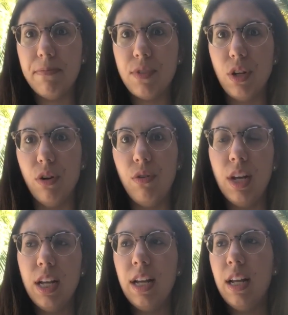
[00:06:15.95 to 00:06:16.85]
So
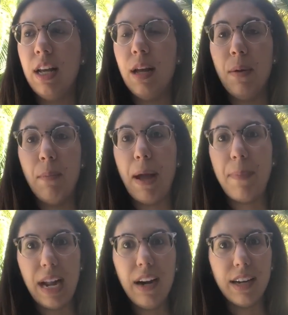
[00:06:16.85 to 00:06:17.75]
my
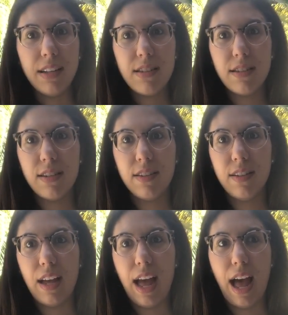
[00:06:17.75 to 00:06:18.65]
parents
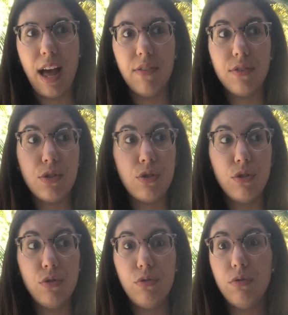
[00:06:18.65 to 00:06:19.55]
have
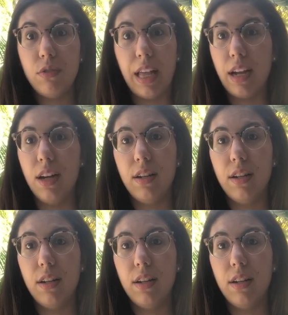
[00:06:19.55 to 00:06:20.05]
two, like,